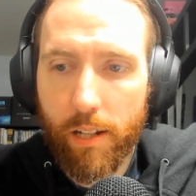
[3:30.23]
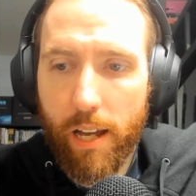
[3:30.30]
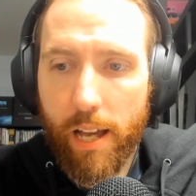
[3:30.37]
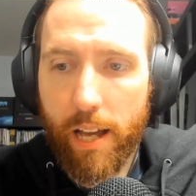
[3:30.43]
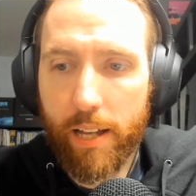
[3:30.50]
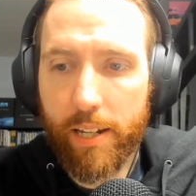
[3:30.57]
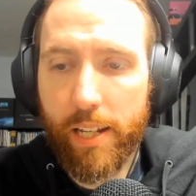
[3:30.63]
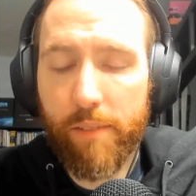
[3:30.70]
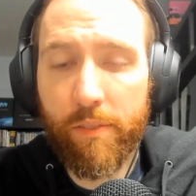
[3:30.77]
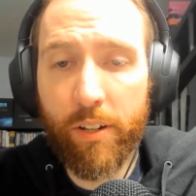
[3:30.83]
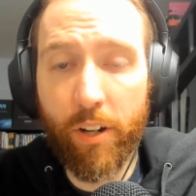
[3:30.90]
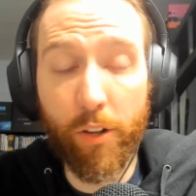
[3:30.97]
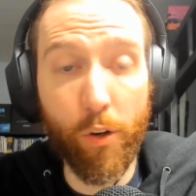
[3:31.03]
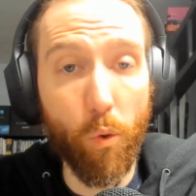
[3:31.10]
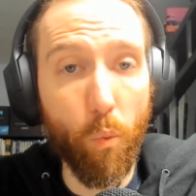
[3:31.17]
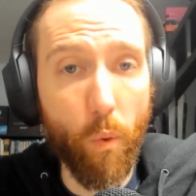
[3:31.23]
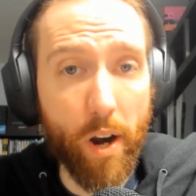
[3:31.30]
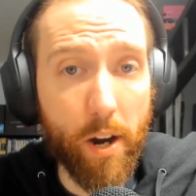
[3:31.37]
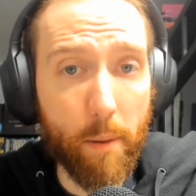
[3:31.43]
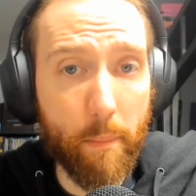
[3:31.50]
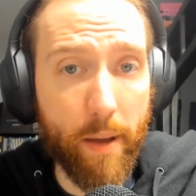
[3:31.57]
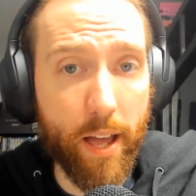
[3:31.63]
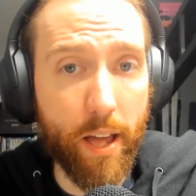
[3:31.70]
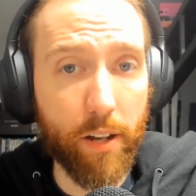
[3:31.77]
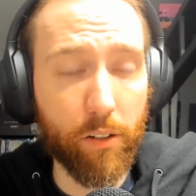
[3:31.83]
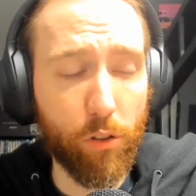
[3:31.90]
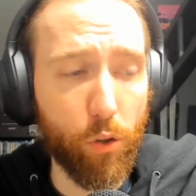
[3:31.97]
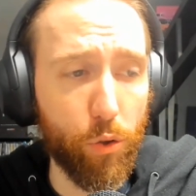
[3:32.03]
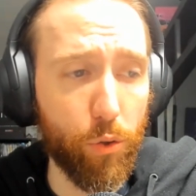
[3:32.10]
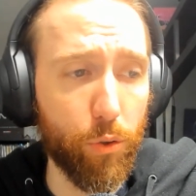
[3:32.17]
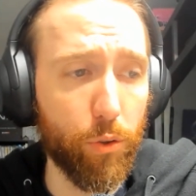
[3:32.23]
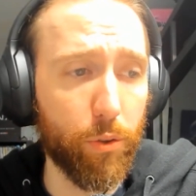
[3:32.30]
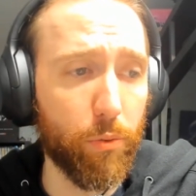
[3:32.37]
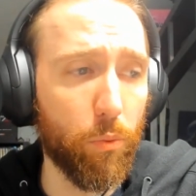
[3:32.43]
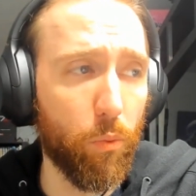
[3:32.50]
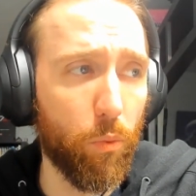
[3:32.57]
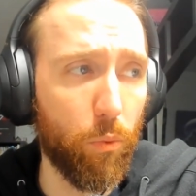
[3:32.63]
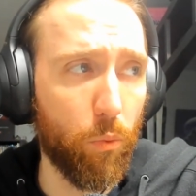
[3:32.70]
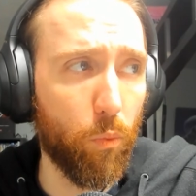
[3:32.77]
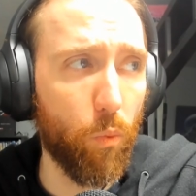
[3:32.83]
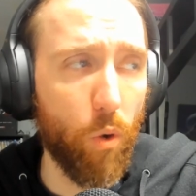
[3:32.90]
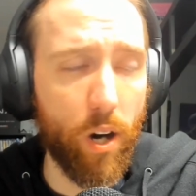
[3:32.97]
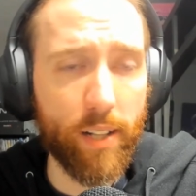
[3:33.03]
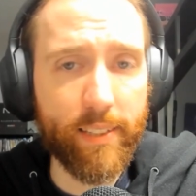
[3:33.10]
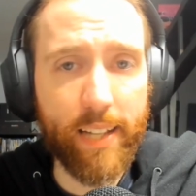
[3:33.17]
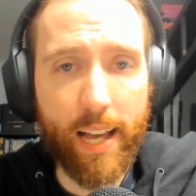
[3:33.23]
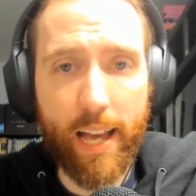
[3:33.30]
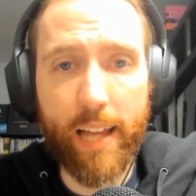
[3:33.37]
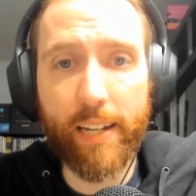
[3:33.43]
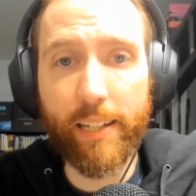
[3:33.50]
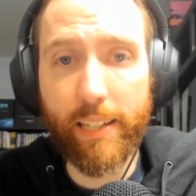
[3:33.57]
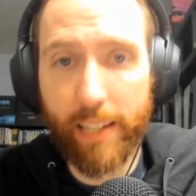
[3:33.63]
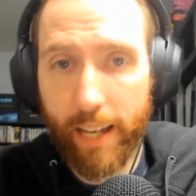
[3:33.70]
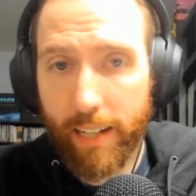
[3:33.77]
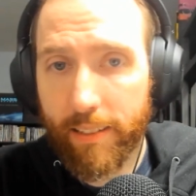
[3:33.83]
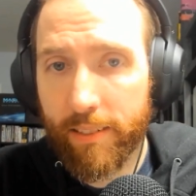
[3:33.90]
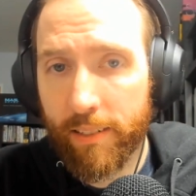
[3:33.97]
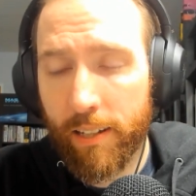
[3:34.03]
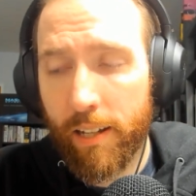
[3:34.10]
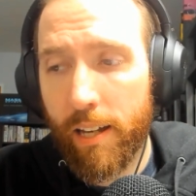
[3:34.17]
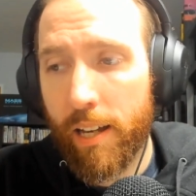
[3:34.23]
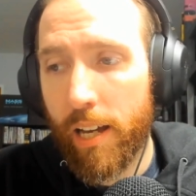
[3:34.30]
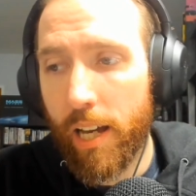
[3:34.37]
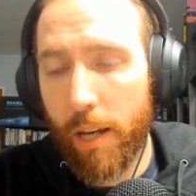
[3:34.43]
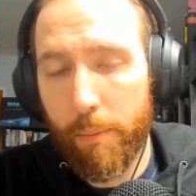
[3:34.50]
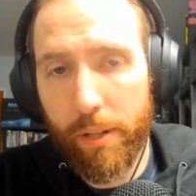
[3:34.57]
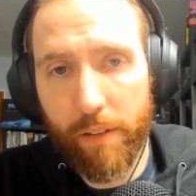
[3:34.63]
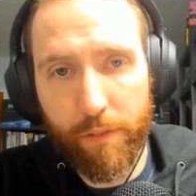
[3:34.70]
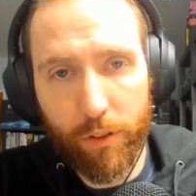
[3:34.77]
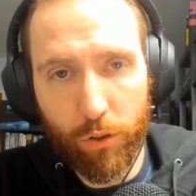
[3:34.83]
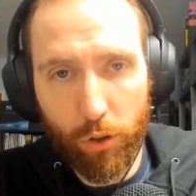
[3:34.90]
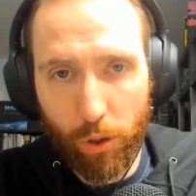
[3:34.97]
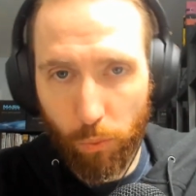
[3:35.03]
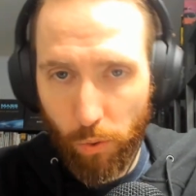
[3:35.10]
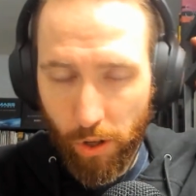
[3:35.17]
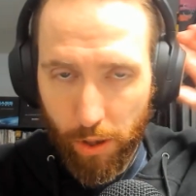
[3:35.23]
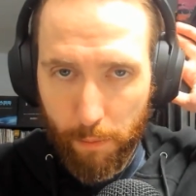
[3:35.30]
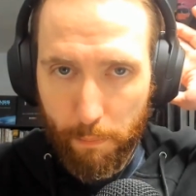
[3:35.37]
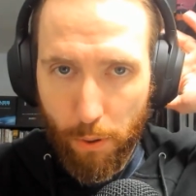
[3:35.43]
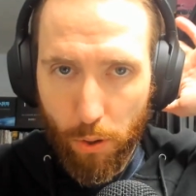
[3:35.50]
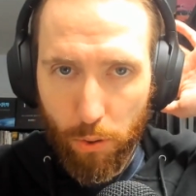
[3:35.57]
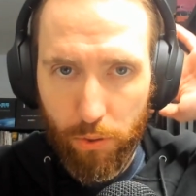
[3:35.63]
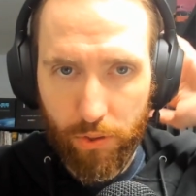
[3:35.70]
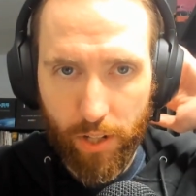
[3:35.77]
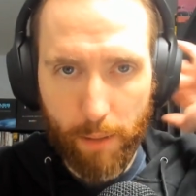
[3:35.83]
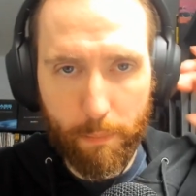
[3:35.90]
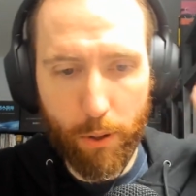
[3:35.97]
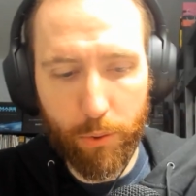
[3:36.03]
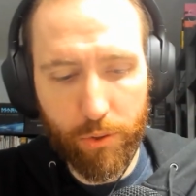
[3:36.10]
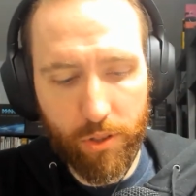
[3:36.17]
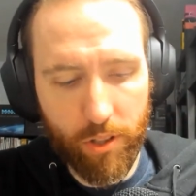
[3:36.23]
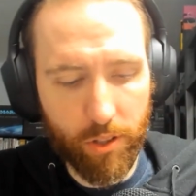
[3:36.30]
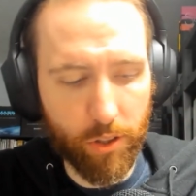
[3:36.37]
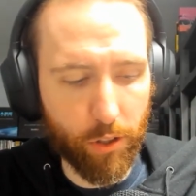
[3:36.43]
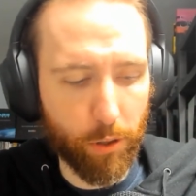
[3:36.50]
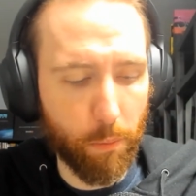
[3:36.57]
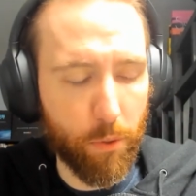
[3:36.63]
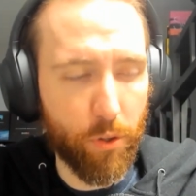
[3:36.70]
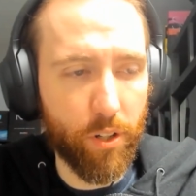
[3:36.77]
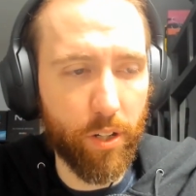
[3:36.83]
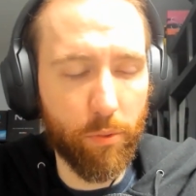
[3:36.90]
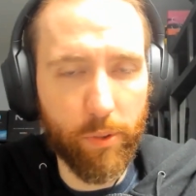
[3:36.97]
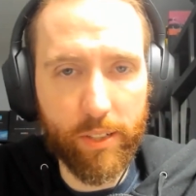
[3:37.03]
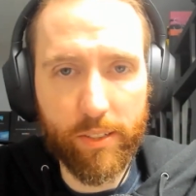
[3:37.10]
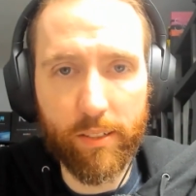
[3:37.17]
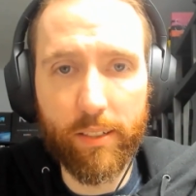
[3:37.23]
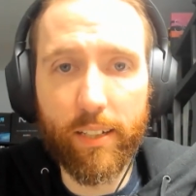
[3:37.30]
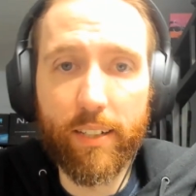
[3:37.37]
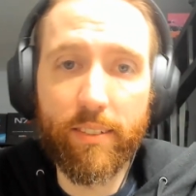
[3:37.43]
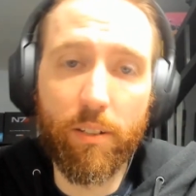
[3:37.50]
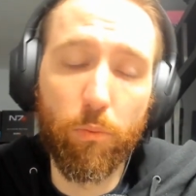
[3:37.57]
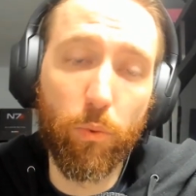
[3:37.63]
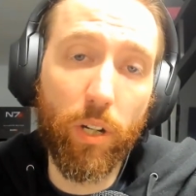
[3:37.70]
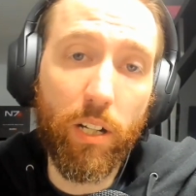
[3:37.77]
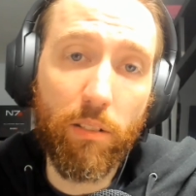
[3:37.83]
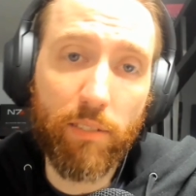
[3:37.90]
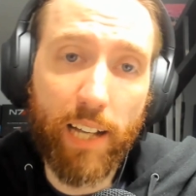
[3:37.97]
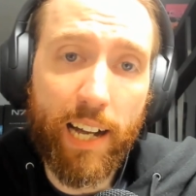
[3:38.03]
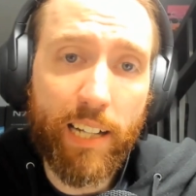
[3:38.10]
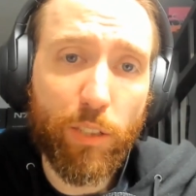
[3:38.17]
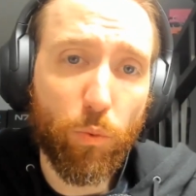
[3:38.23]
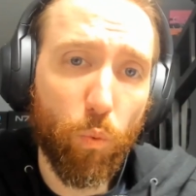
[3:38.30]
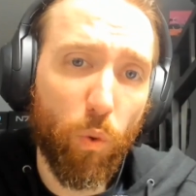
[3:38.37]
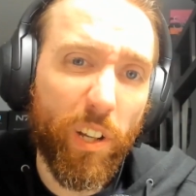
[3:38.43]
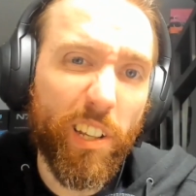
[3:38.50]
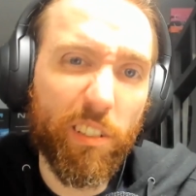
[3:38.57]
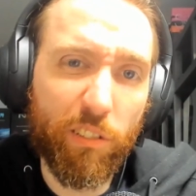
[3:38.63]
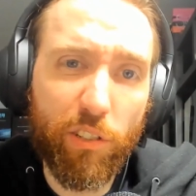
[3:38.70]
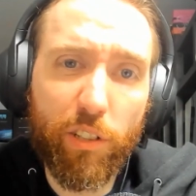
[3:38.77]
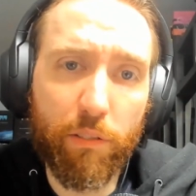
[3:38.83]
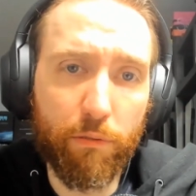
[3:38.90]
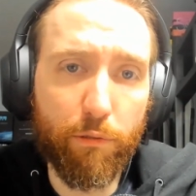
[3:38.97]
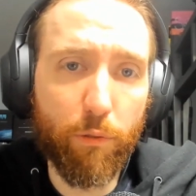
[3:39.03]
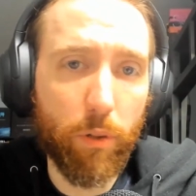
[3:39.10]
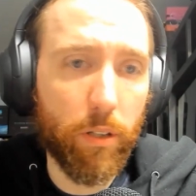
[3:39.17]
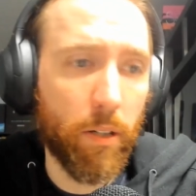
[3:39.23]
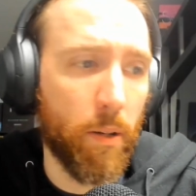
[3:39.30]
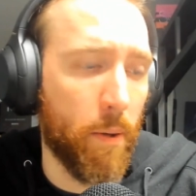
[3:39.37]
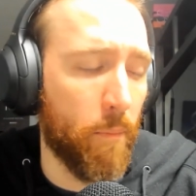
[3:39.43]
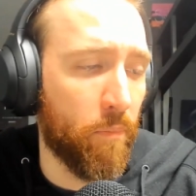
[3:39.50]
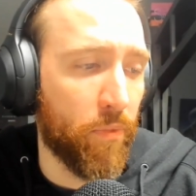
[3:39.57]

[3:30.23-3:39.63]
and even an aware man could want and get. I mean, if you look at one of the polls I posted in the community recently, I said, Well, guys, what are you looking for?